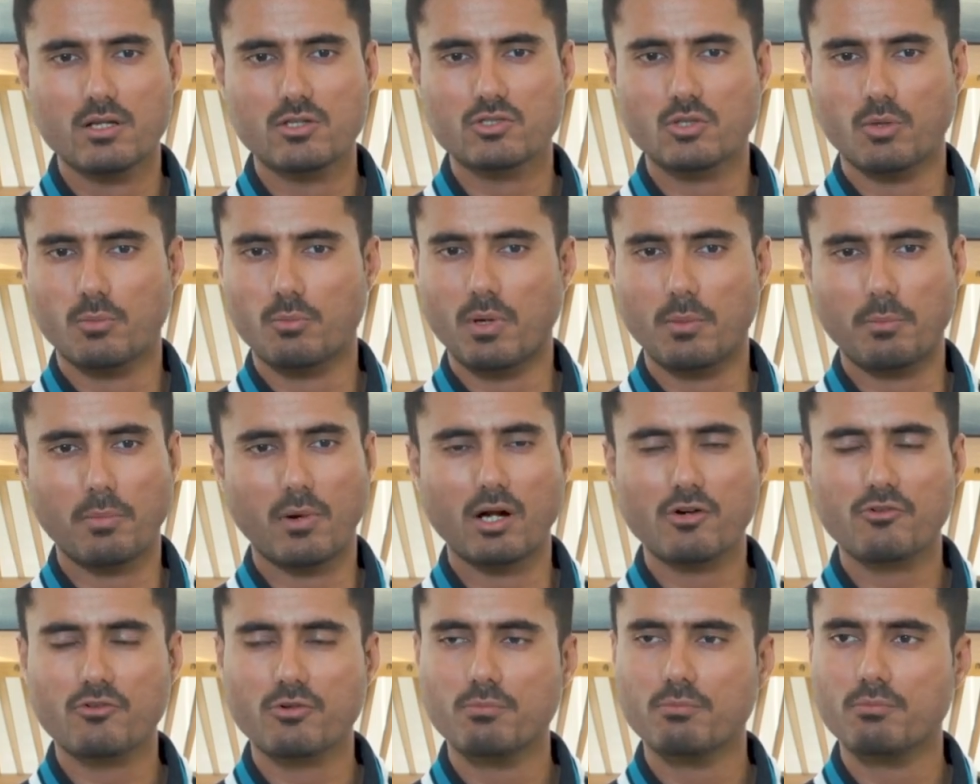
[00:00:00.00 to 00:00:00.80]
so
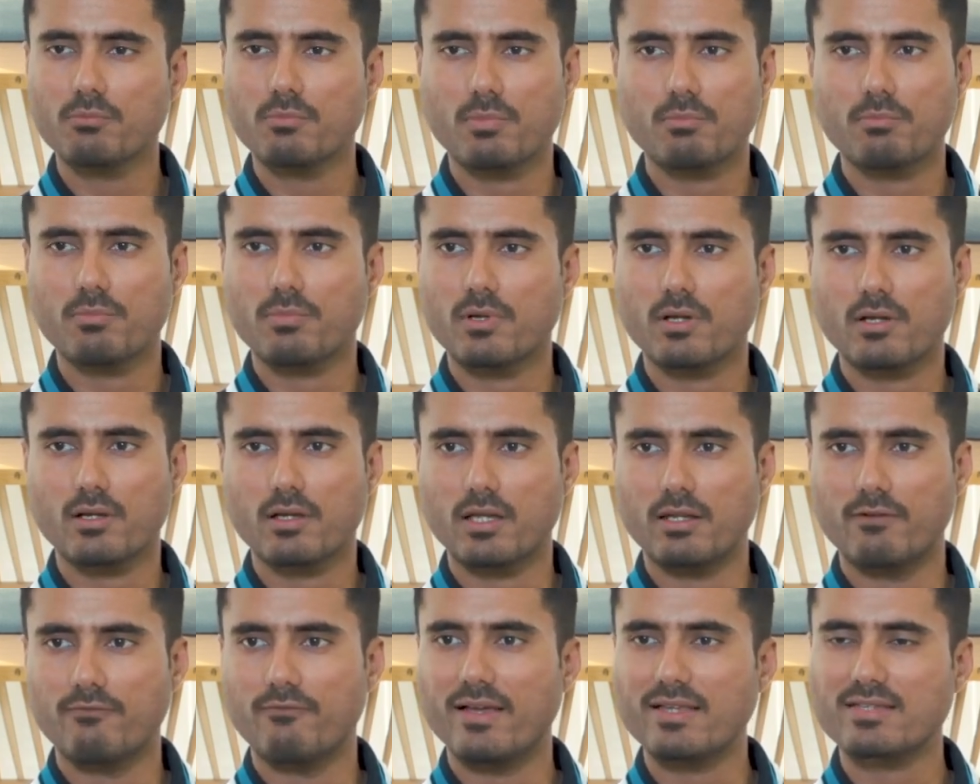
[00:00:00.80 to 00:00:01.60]
apart from
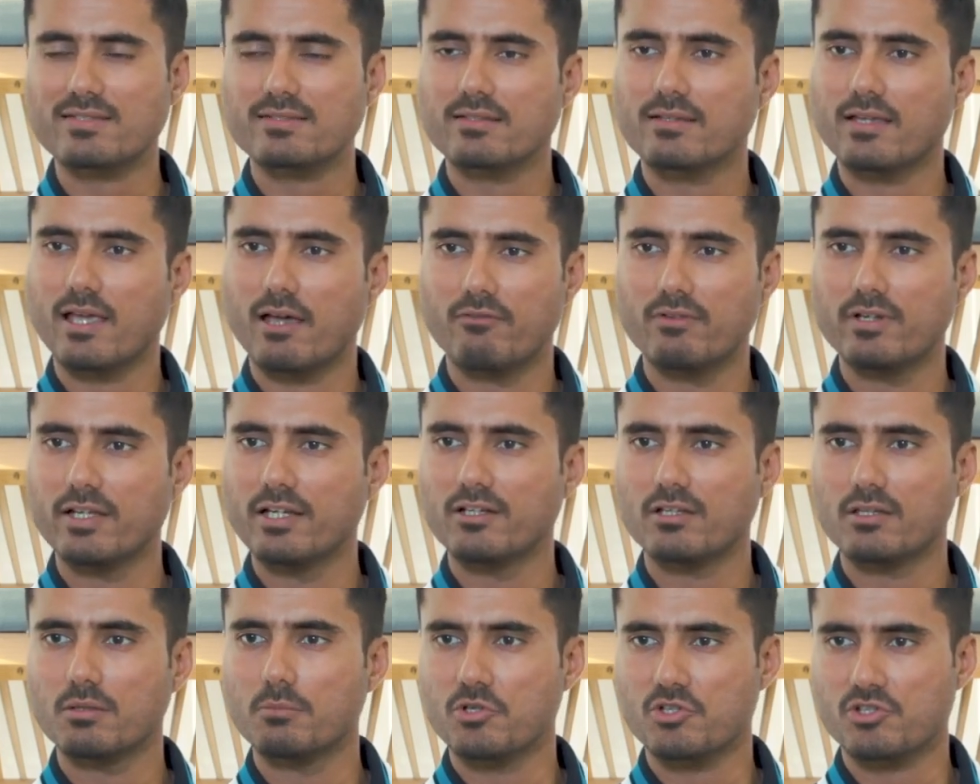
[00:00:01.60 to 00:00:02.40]
investing heavily
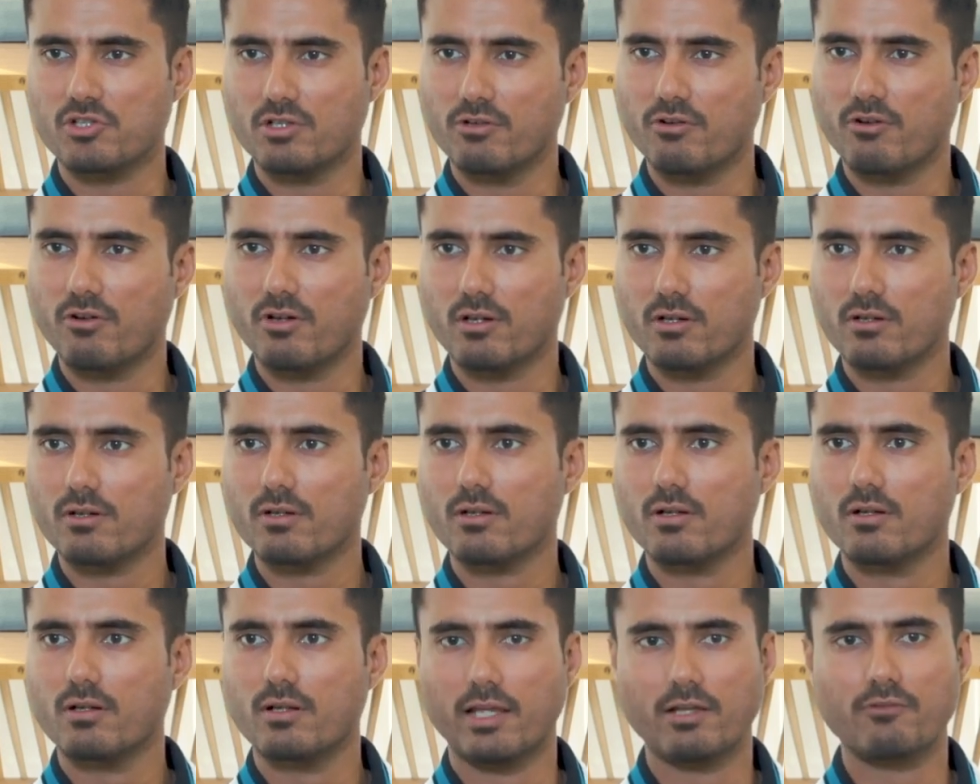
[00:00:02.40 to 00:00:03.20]
into the machinery,
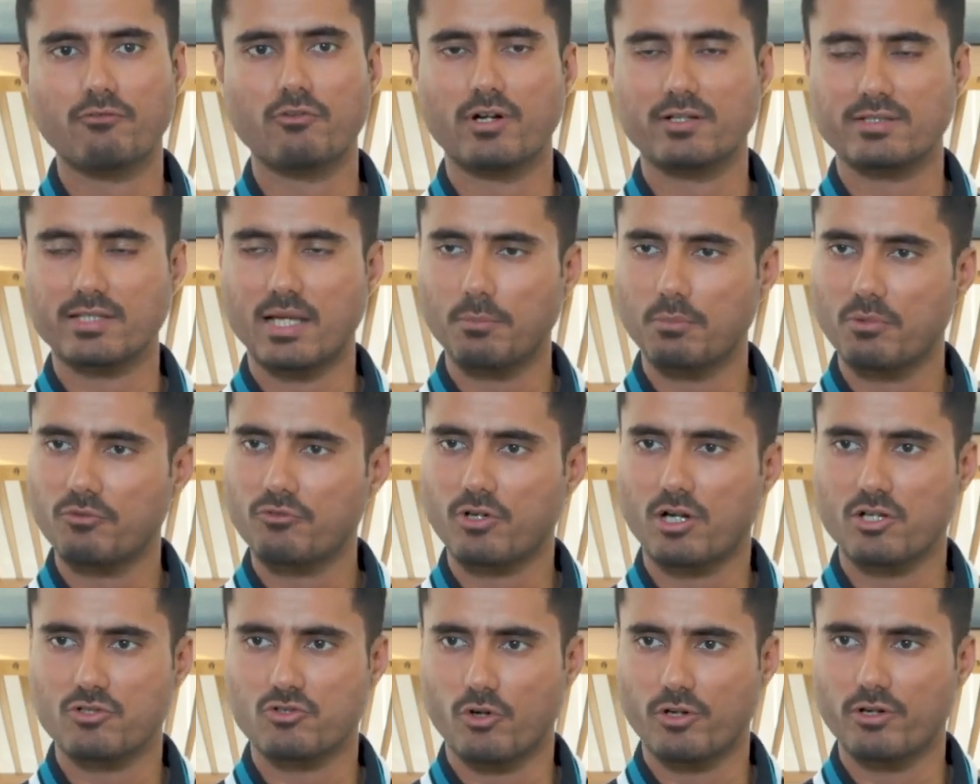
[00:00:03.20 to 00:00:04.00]
like for example
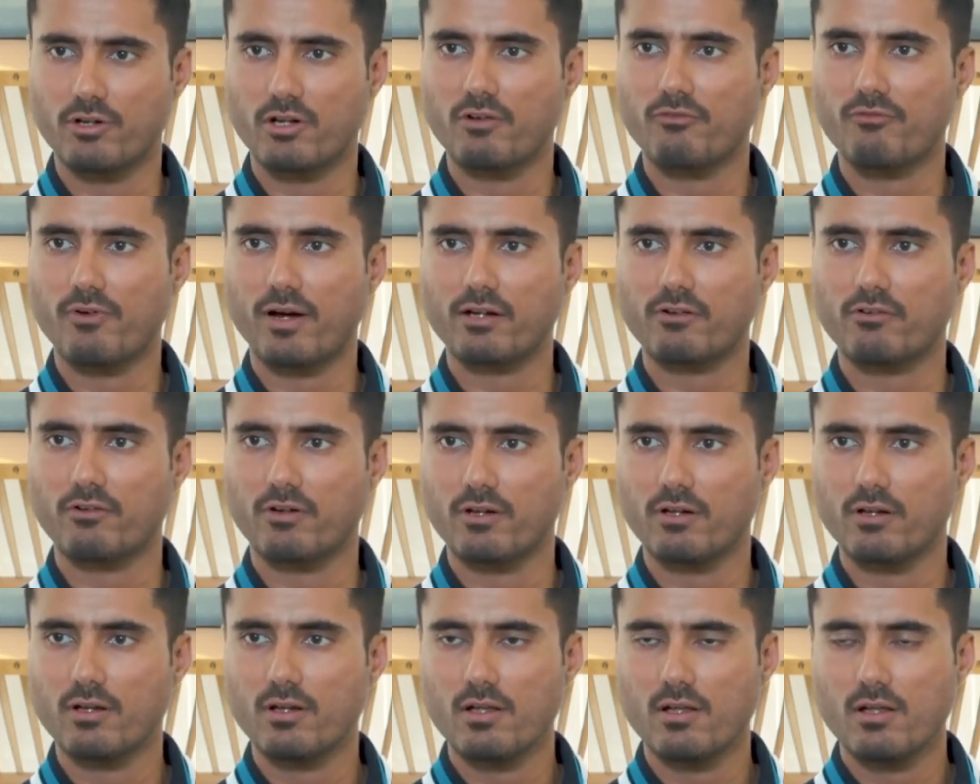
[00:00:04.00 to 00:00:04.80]
for our joinery
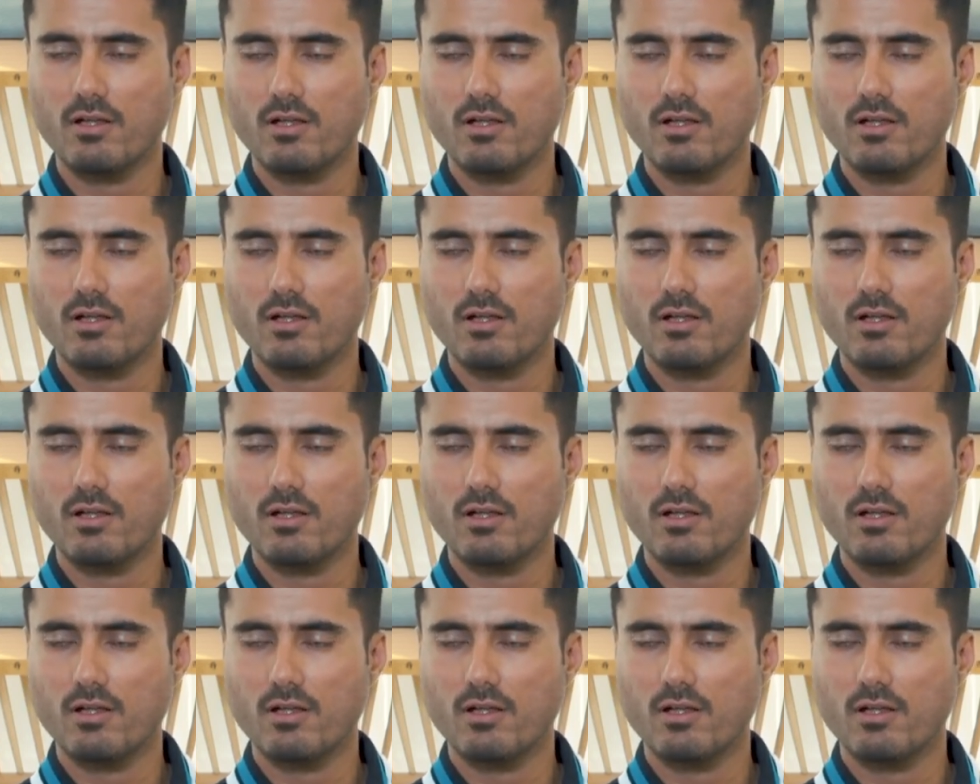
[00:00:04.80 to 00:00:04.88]
factory,